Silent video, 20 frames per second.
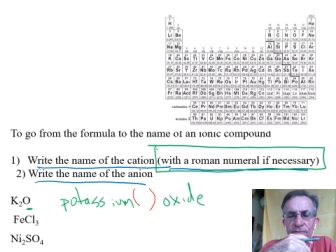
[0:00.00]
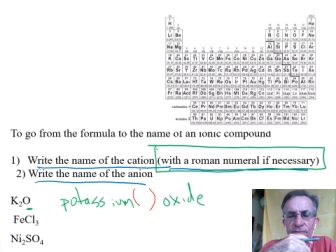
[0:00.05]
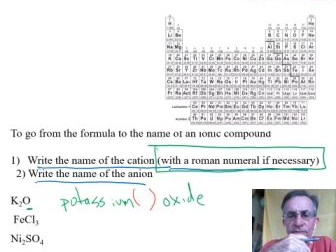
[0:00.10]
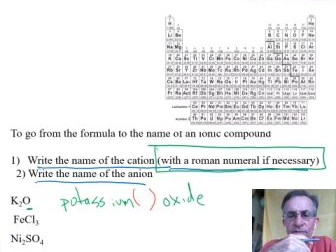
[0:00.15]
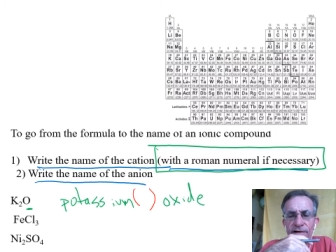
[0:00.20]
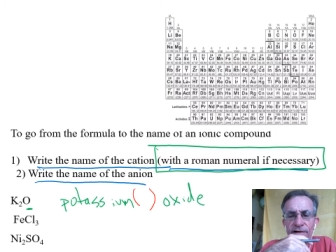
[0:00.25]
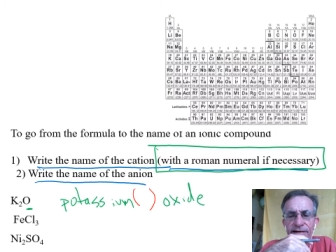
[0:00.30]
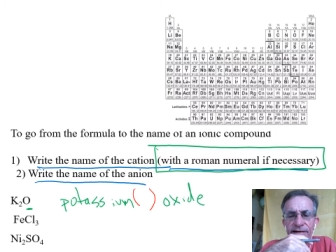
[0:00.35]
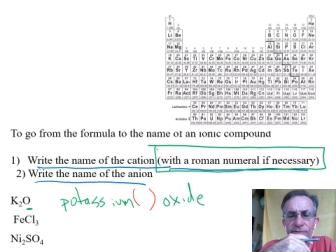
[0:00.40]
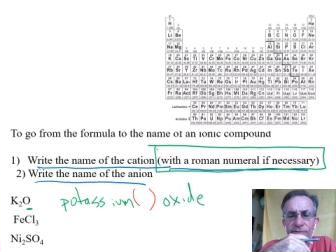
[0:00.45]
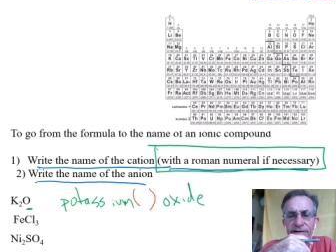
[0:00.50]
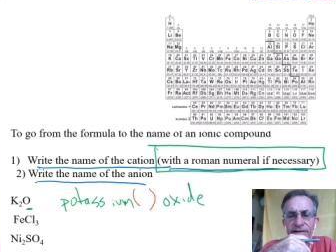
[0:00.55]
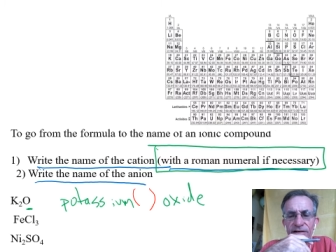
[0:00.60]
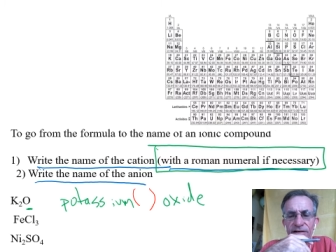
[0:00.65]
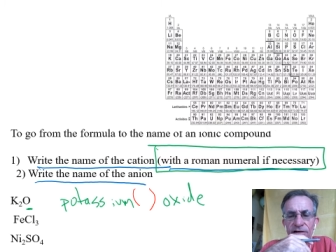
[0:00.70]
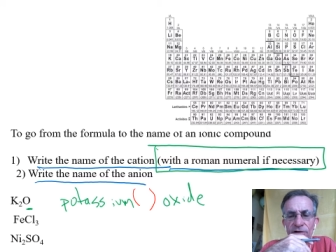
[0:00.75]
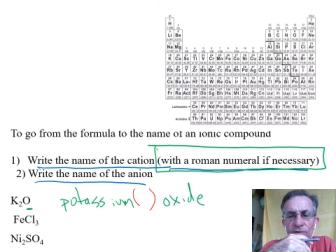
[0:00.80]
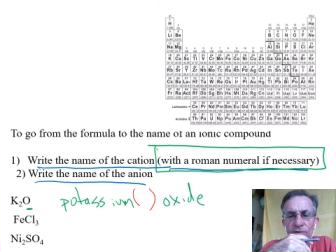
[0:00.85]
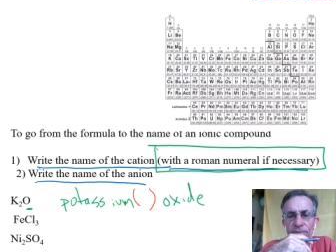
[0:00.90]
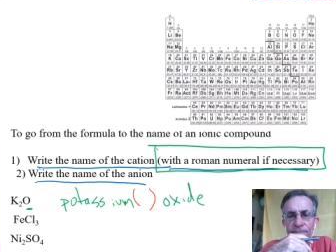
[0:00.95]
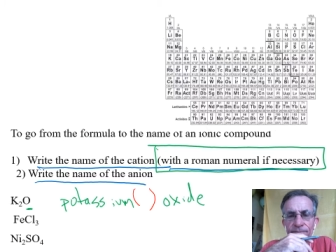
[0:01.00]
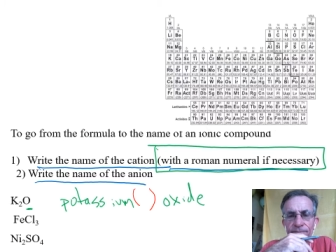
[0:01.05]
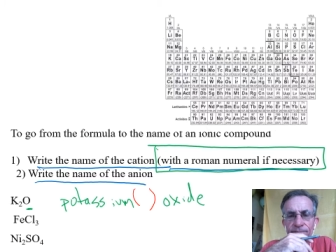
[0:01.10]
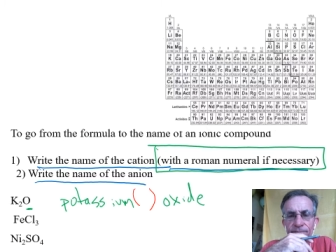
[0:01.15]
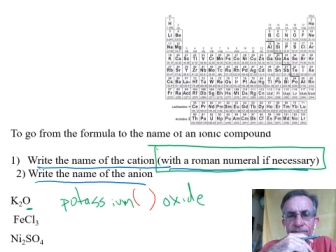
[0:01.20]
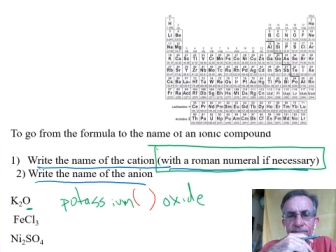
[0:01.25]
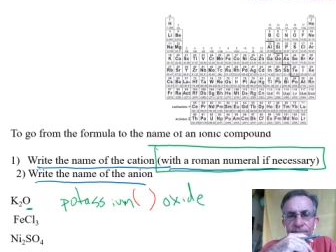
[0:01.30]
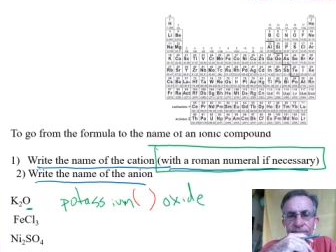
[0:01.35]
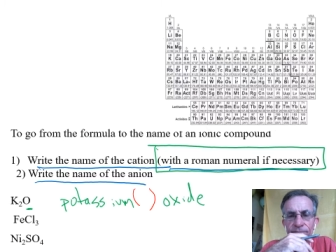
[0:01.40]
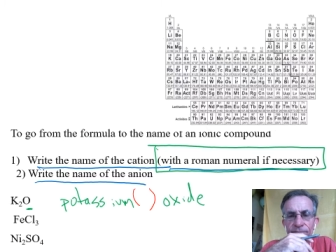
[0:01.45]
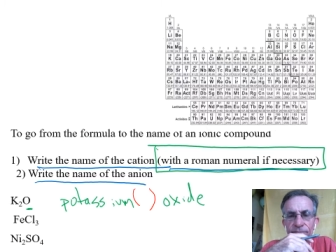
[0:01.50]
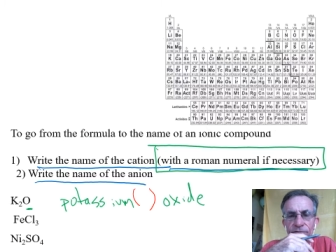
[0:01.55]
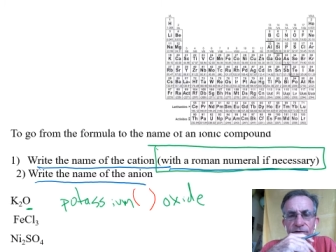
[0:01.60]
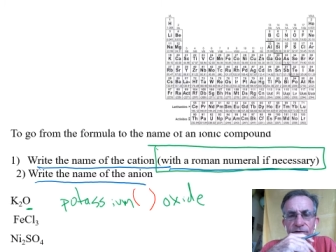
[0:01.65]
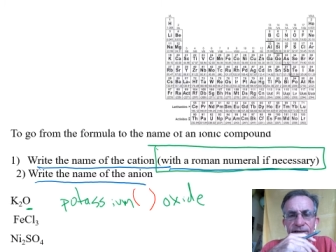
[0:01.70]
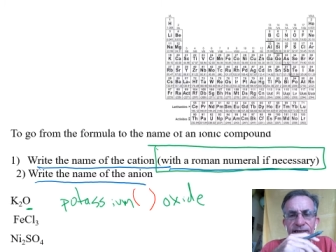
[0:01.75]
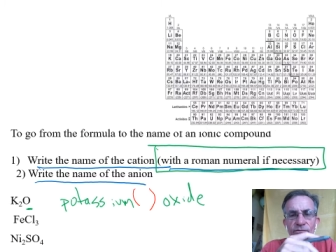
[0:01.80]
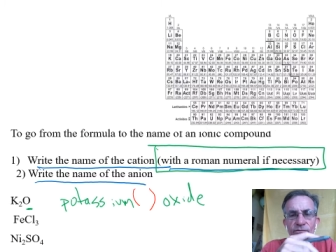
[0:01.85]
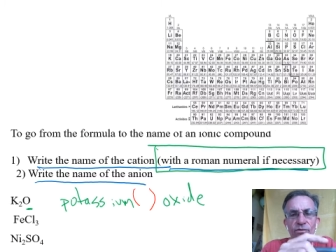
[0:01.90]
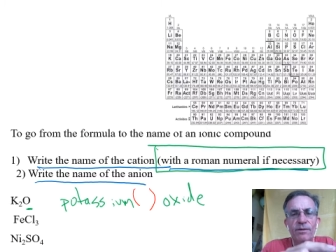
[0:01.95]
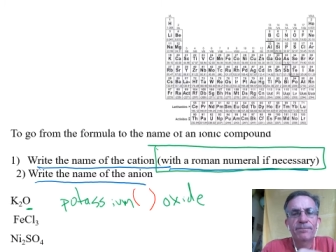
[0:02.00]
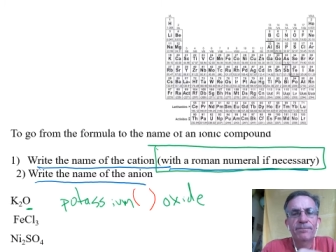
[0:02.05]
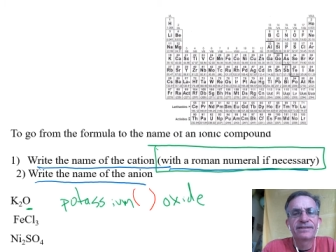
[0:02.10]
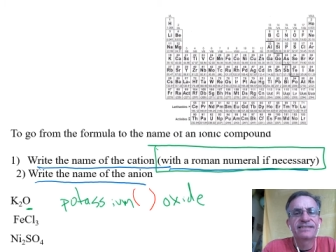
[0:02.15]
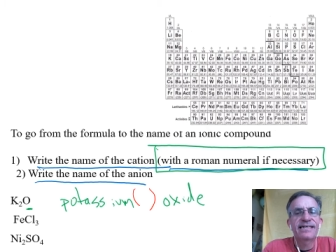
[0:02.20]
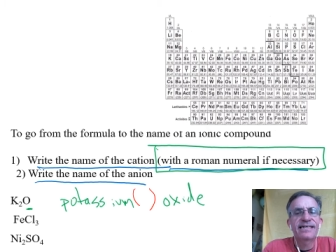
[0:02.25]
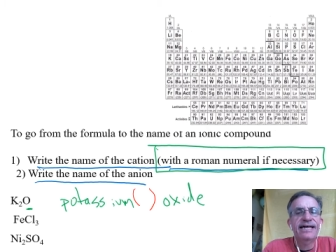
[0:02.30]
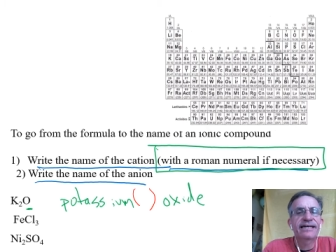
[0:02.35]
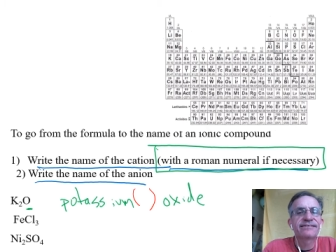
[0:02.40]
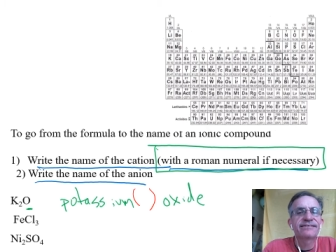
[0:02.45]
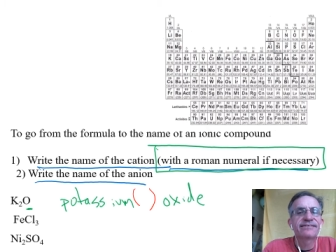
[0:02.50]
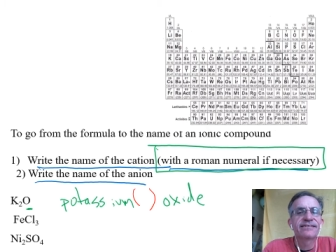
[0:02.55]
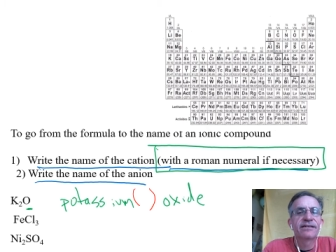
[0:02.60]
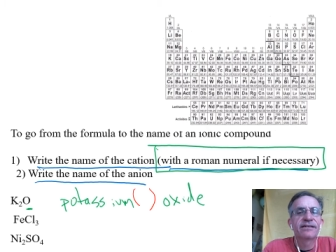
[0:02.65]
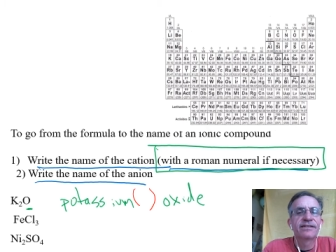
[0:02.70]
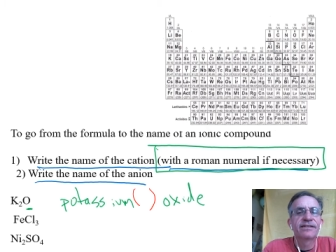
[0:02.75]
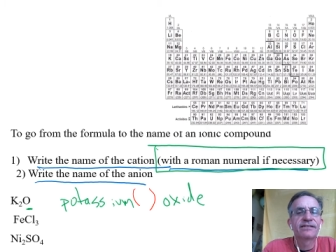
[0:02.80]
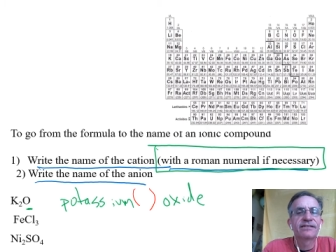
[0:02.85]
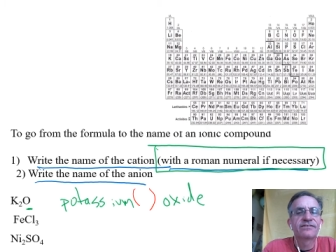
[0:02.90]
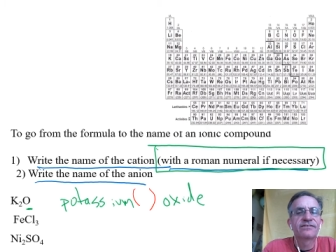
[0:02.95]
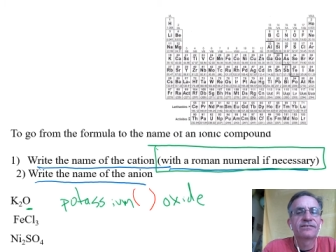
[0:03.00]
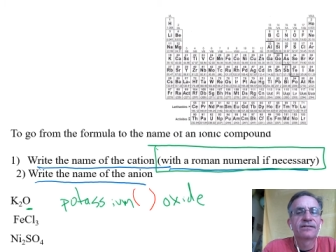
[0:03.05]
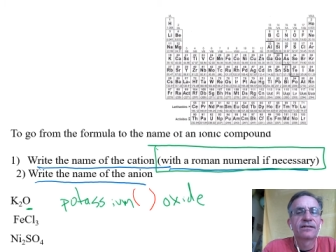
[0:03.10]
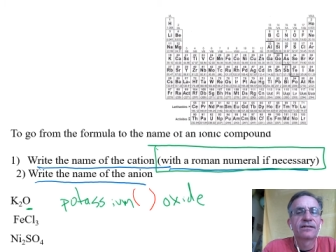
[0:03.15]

Well, how do we know? Look at where potassium is.